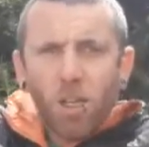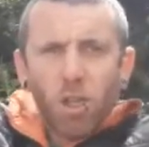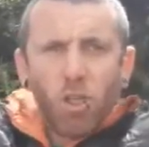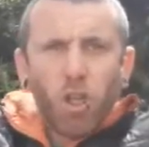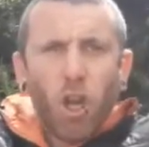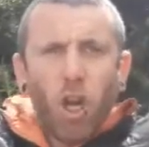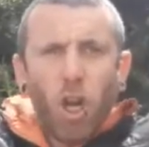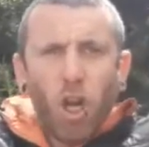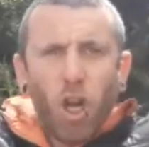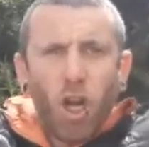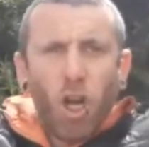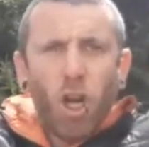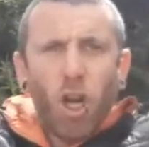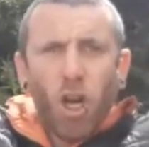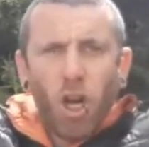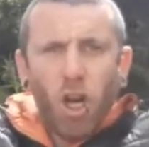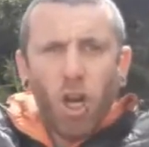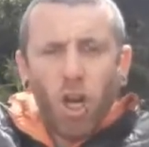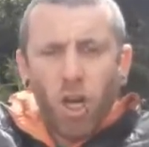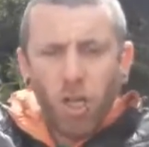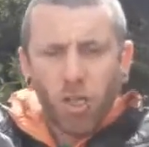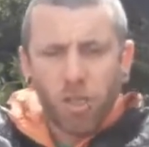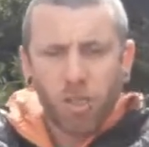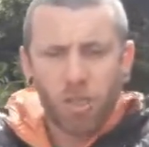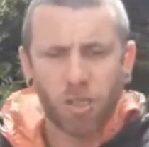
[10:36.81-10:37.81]

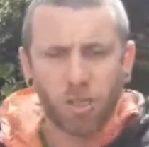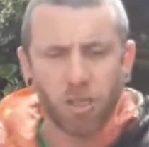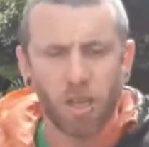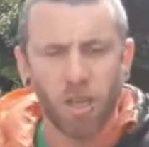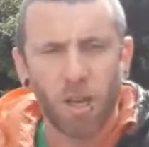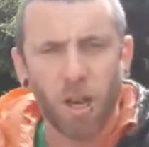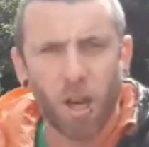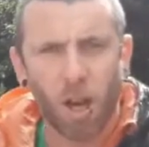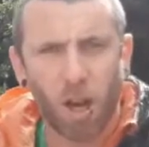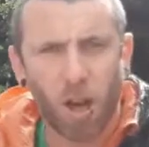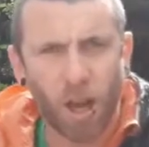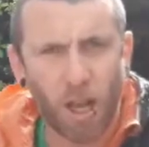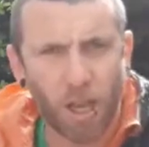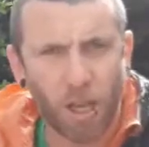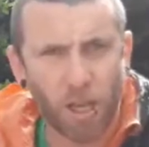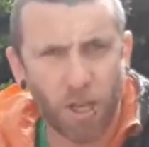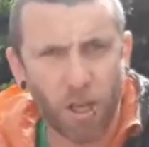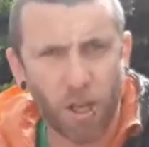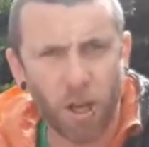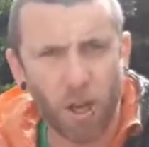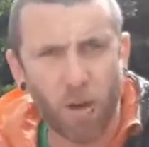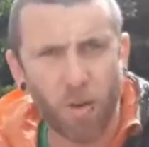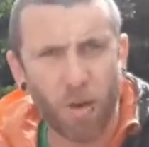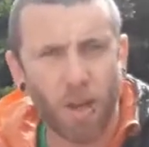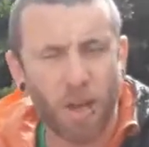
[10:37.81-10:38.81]
Yes! All right,
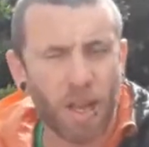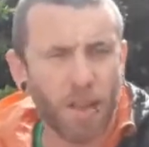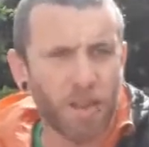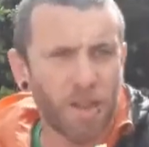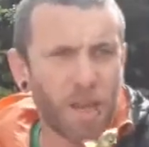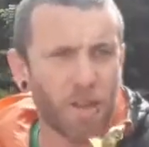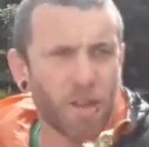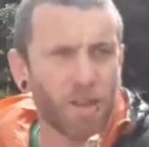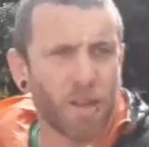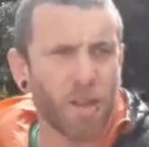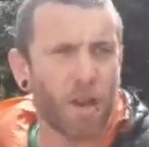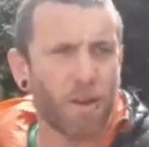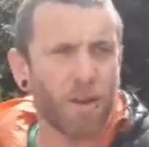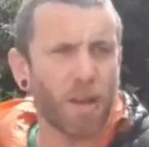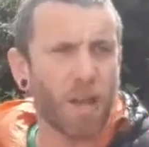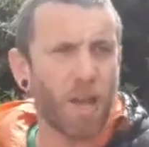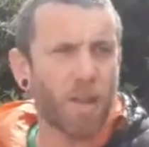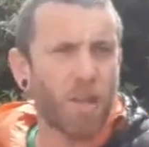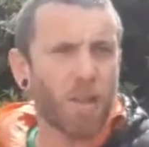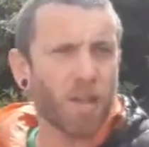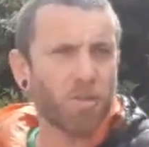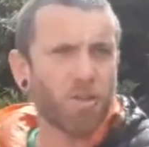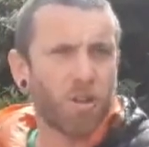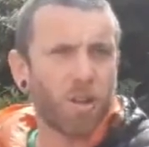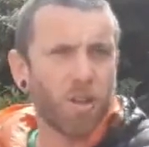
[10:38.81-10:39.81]
cool. And then the other guy
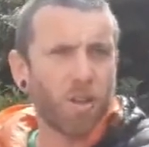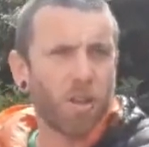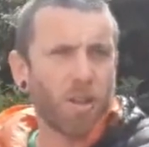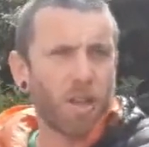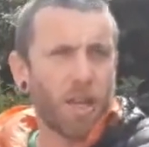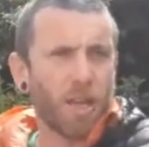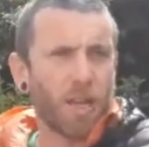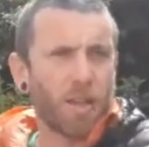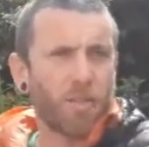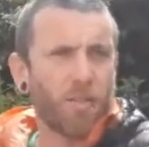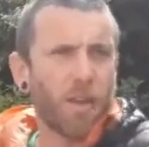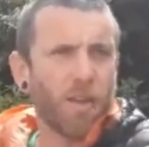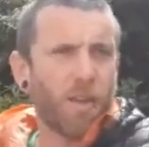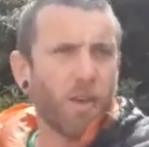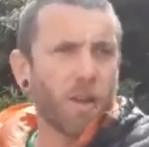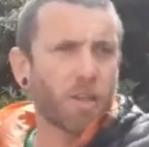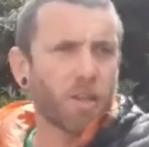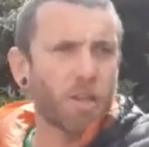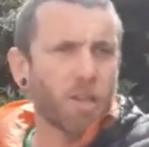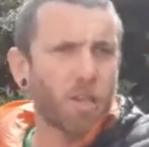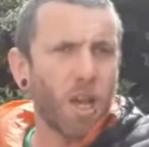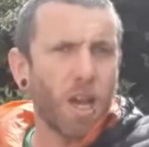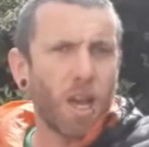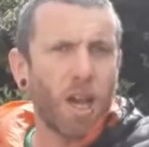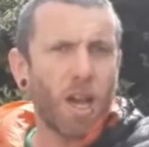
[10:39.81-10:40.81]
again, they try and knock that leaf over.
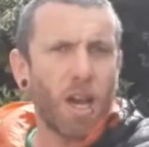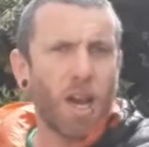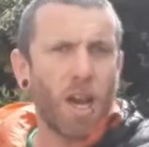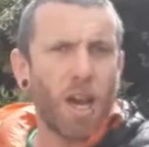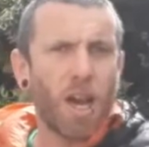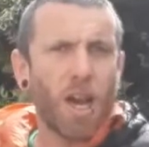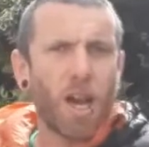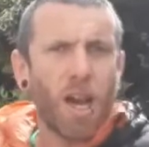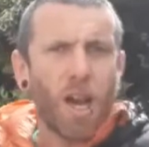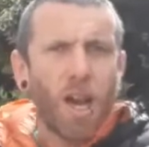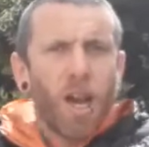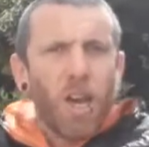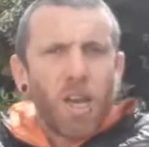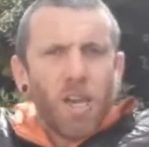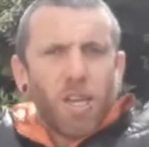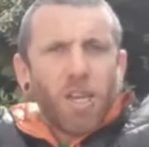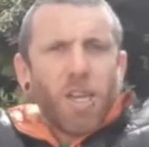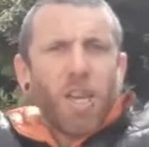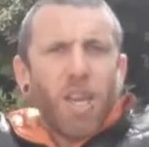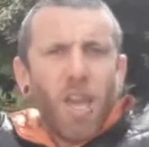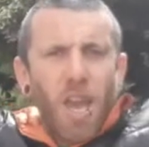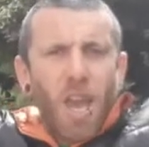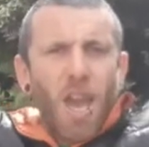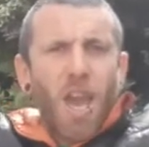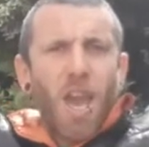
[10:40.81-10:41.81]
Cha-cha!
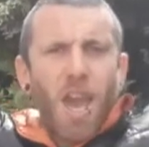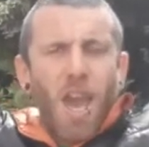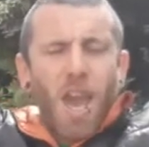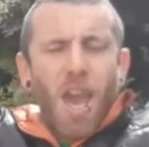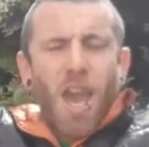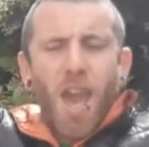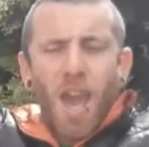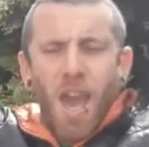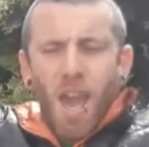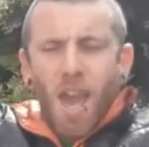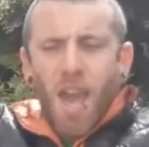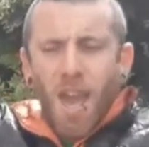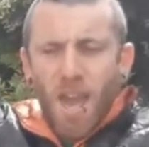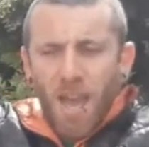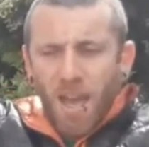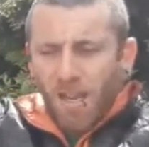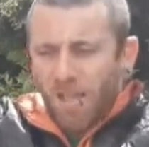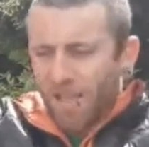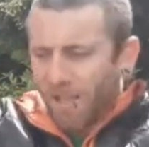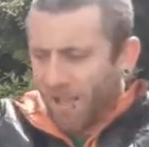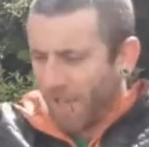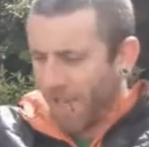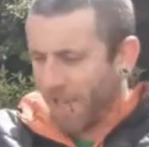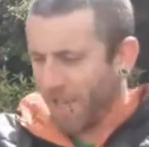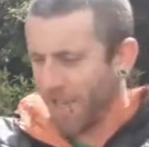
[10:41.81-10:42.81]

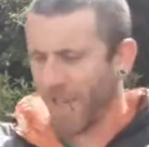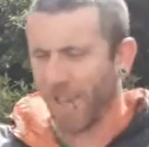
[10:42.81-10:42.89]
Yes!